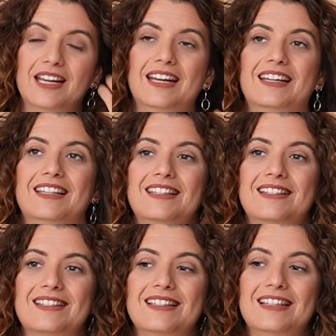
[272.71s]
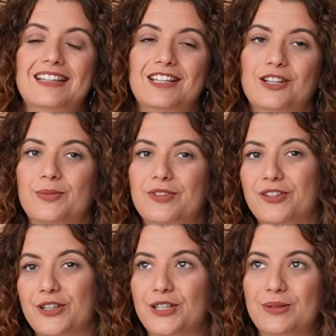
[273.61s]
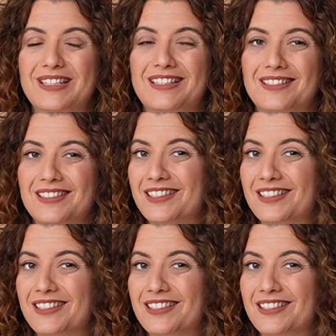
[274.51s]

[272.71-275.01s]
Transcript: And, you know, before you know it,